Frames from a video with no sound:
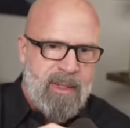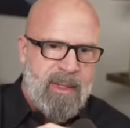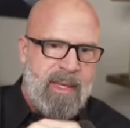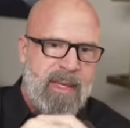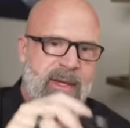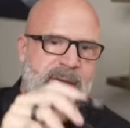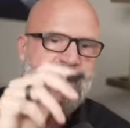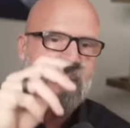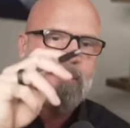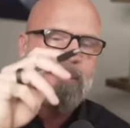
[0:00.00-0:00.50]

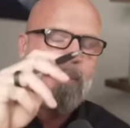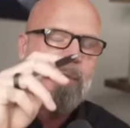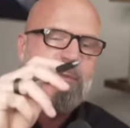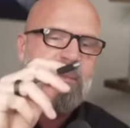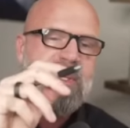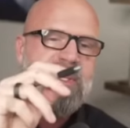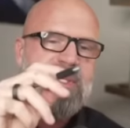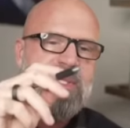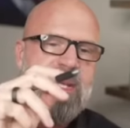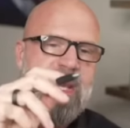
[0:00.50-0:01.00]
and it'll improve
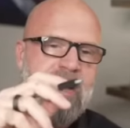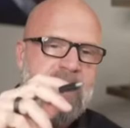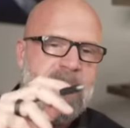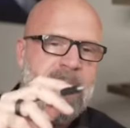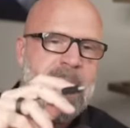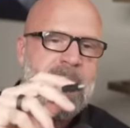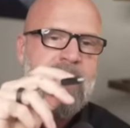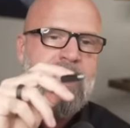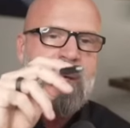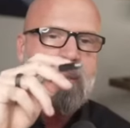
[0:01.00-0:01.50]
my
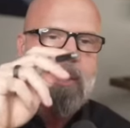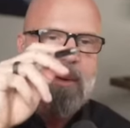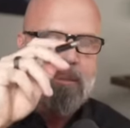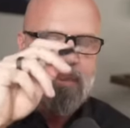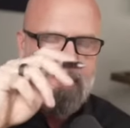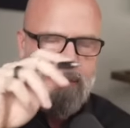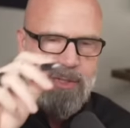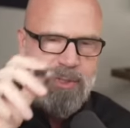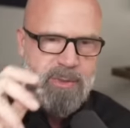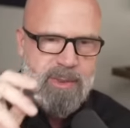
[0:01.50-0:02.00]
stamina by
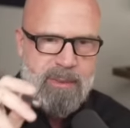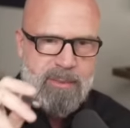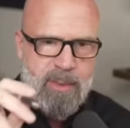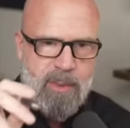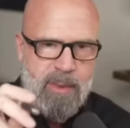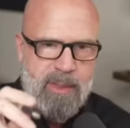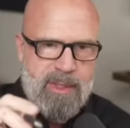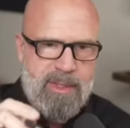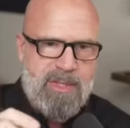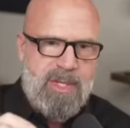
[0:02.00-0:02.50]
+3
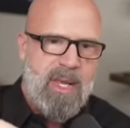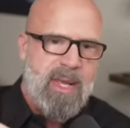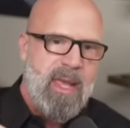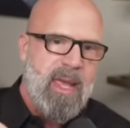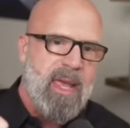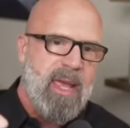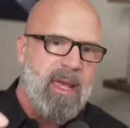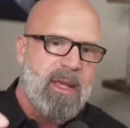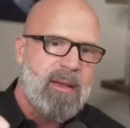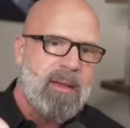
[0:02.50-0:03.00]
points
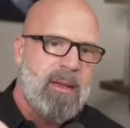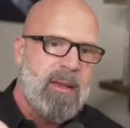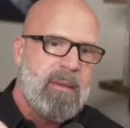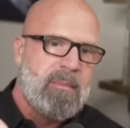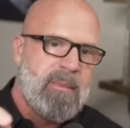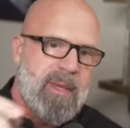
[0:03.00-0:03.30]
and